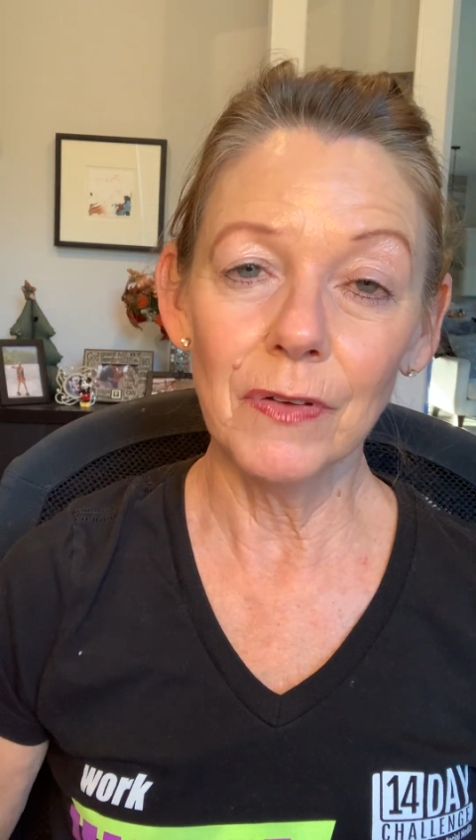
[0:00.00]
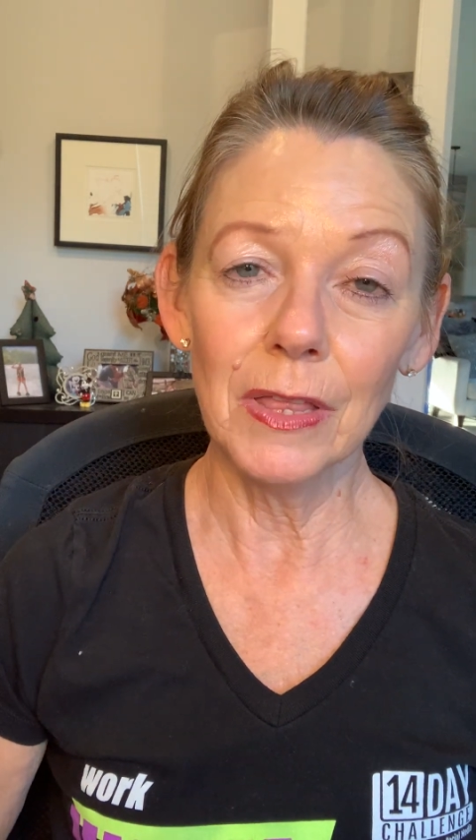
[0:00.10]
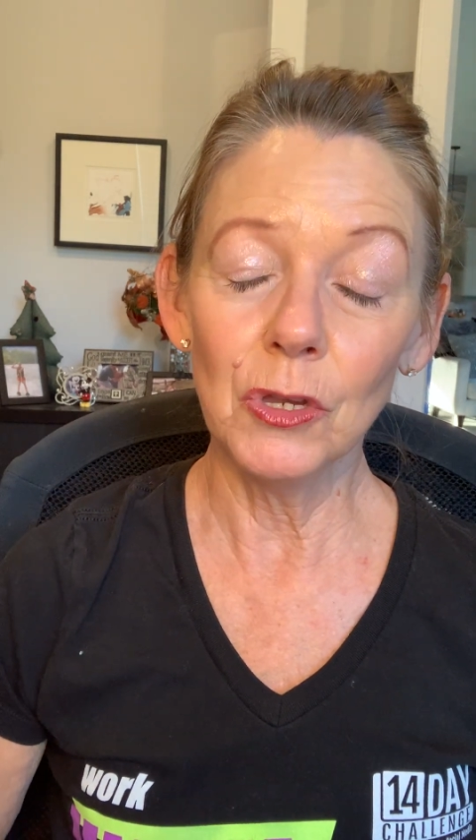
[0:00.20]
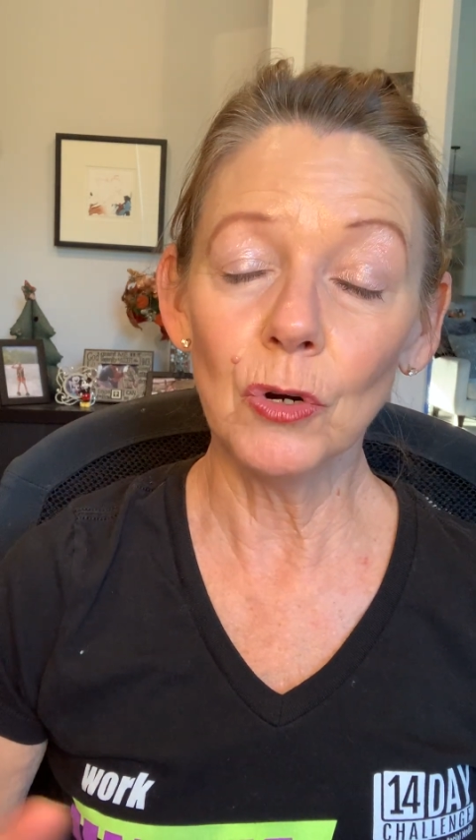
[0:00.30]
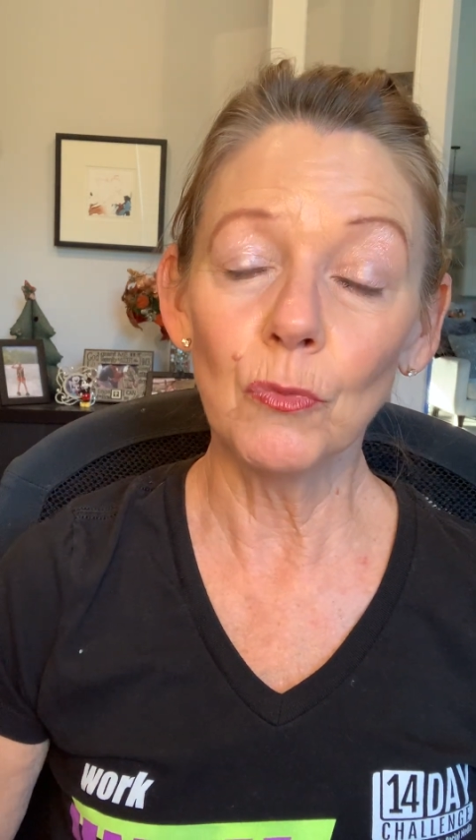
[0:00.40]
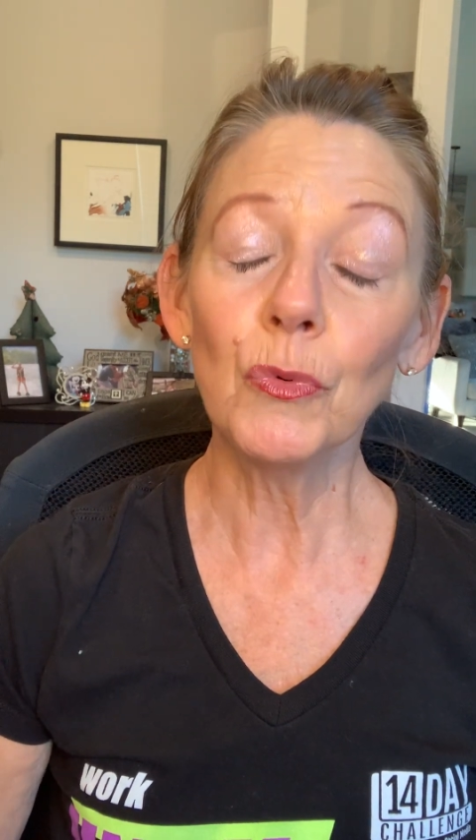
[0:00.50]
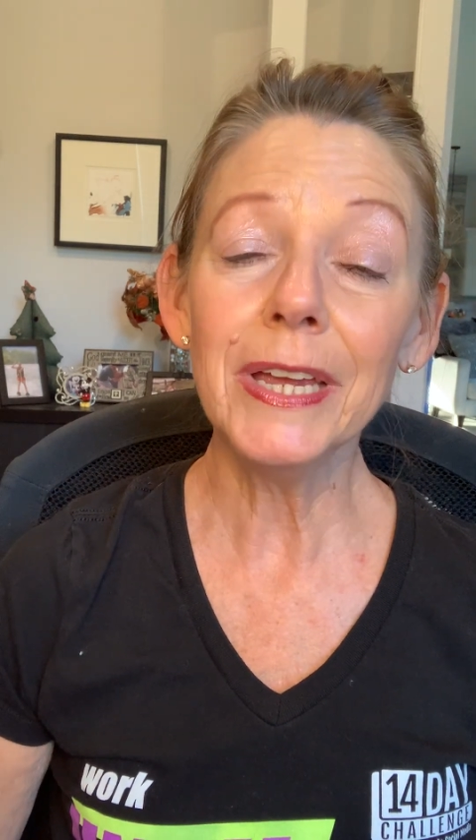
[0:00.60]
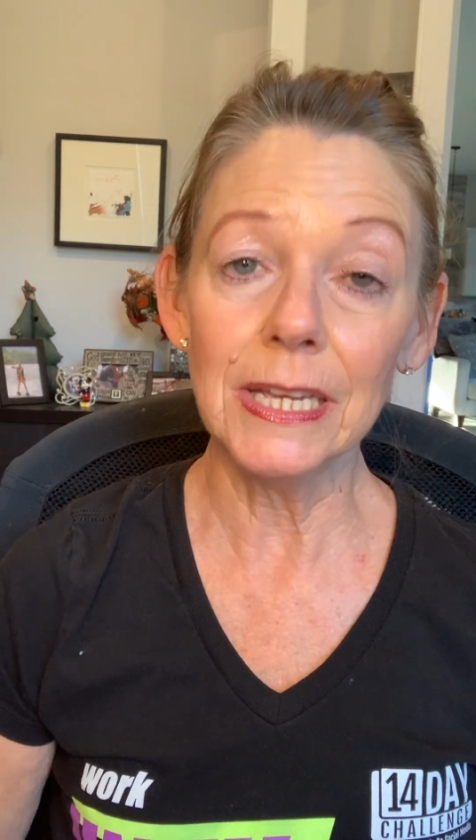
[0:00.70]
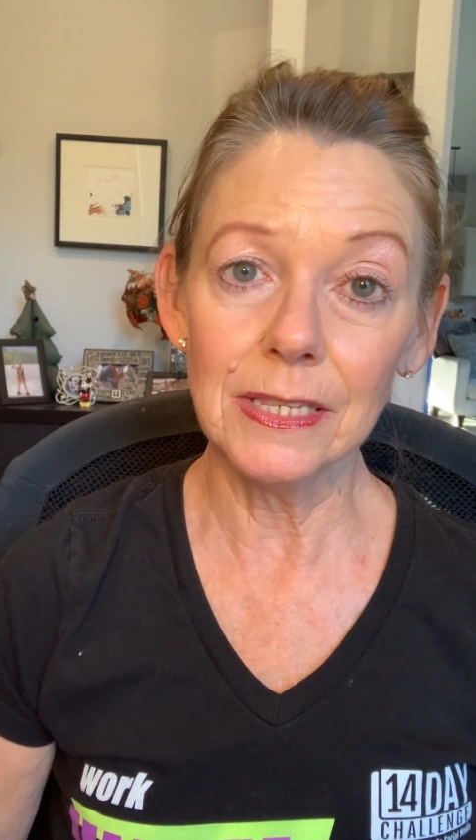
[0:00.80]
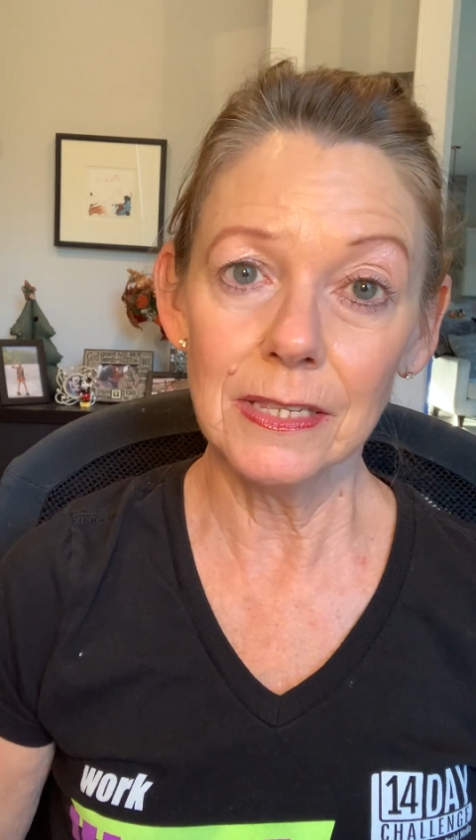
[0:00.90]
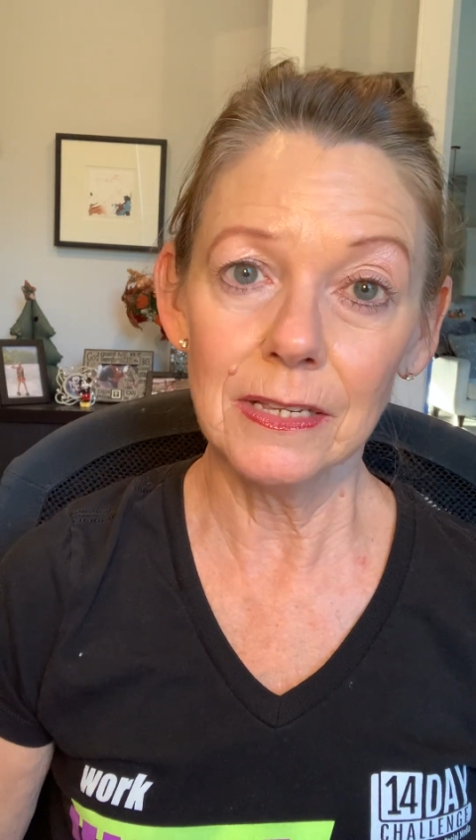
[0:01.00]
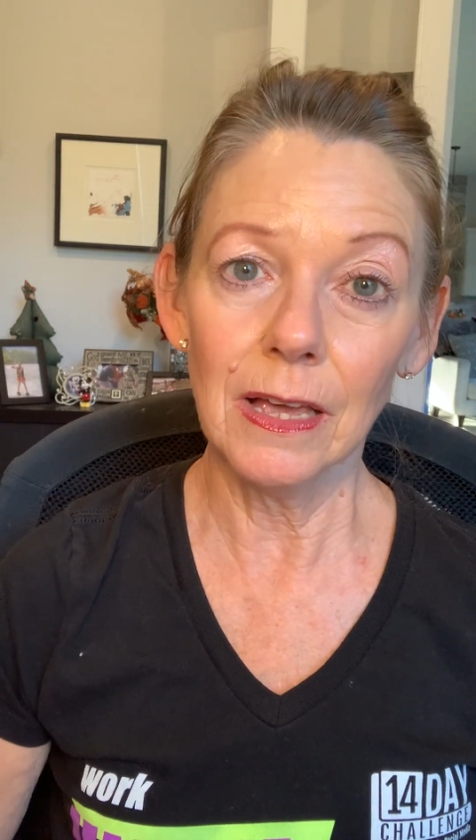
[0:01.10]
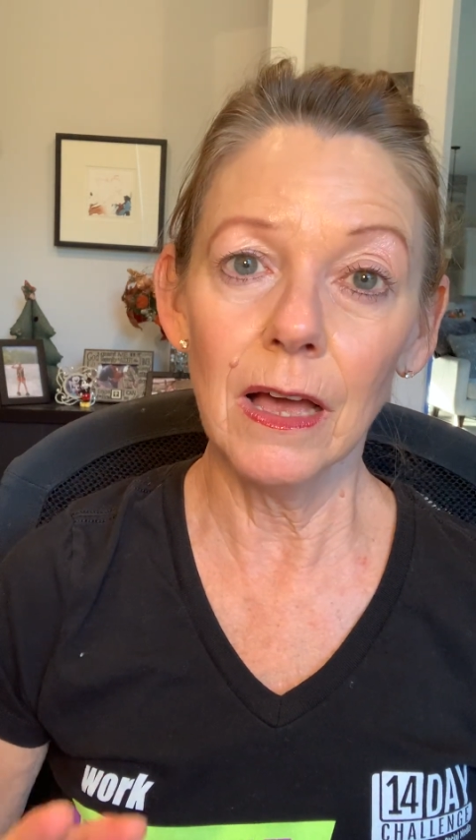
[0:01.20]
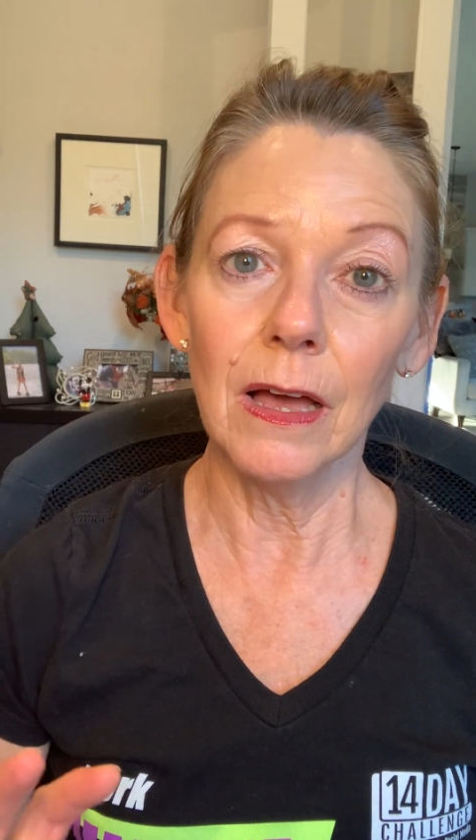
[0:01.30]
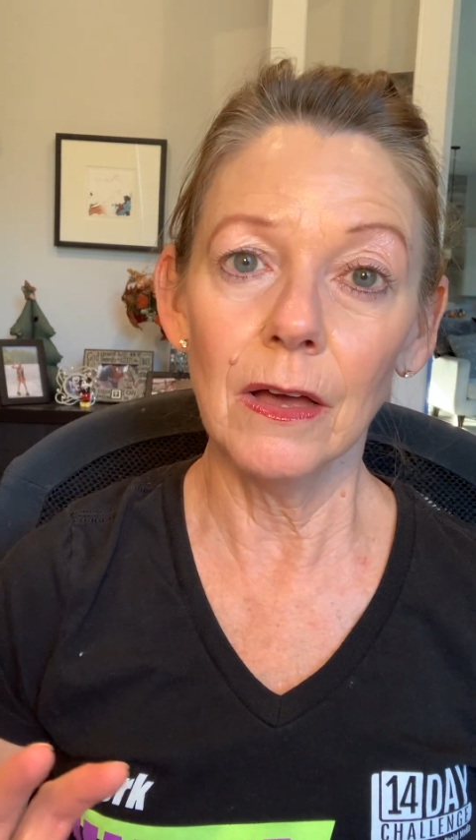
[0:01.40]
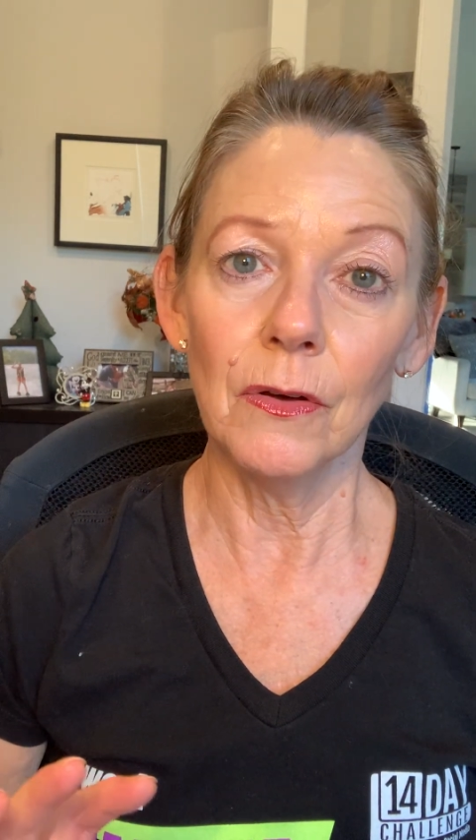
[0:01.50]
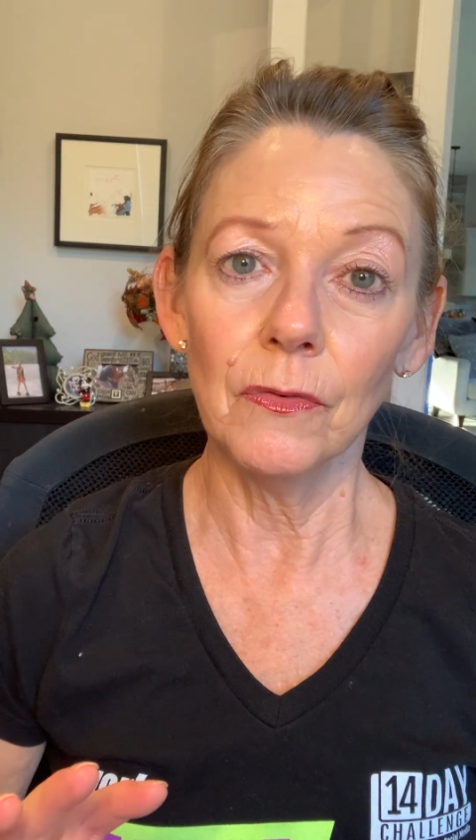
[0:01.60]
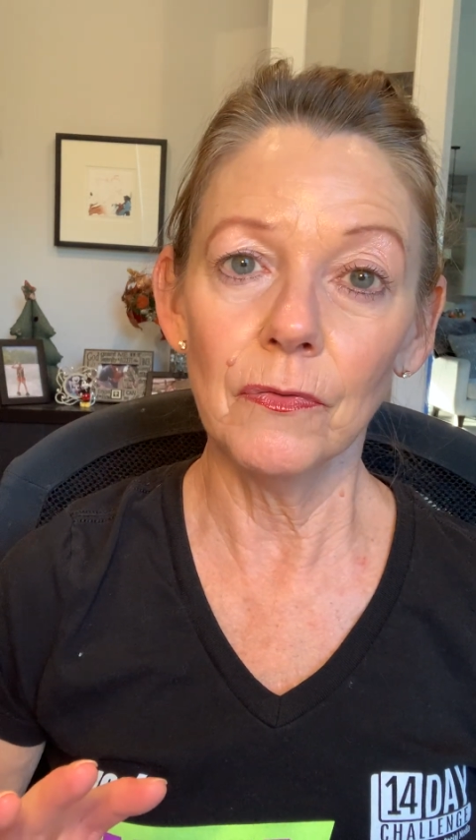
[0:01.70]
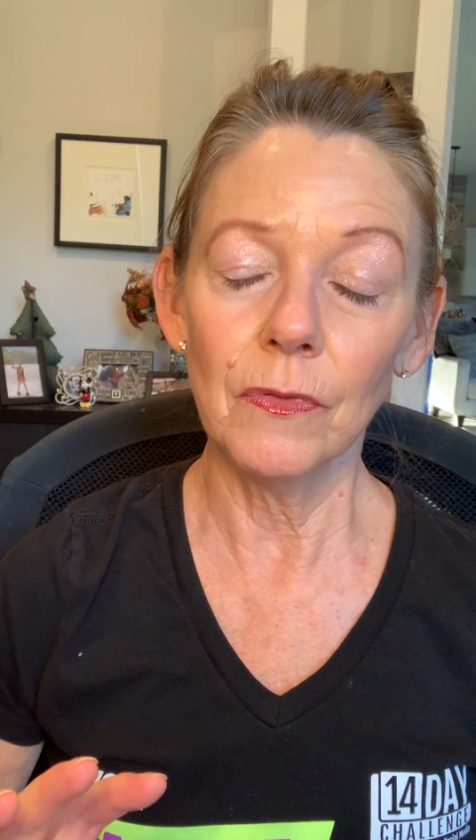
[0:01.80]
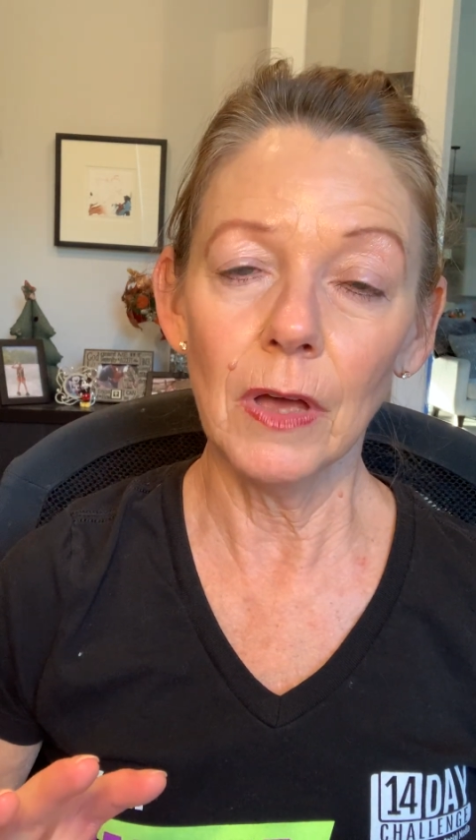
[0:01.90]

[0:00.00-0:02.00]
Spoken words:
your risk of